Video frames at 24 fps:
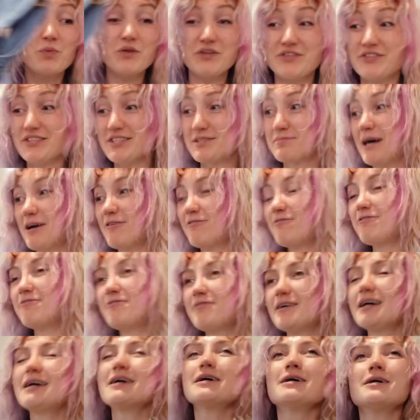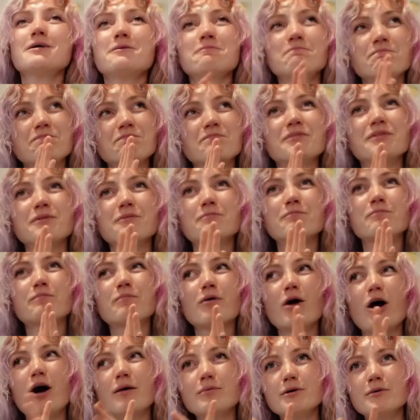This is my
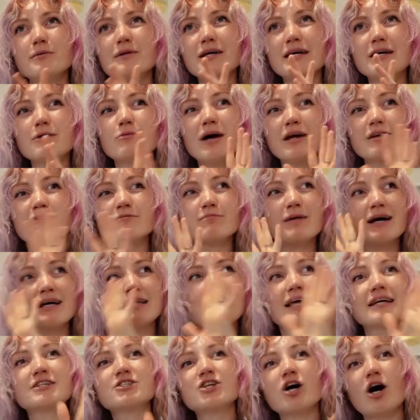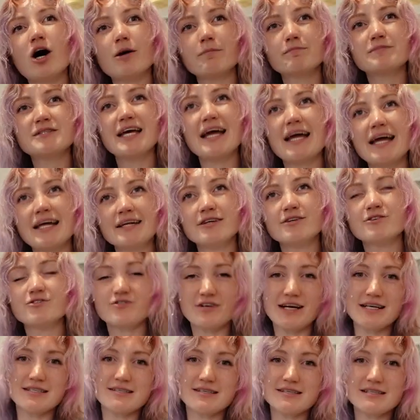probably one of my like top 10
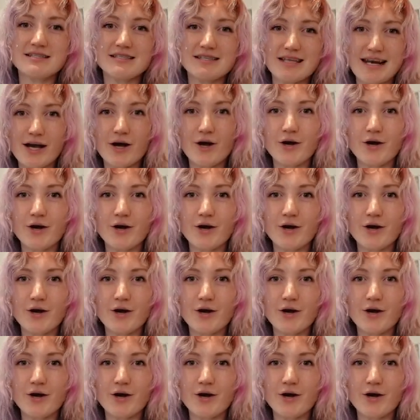dresses that I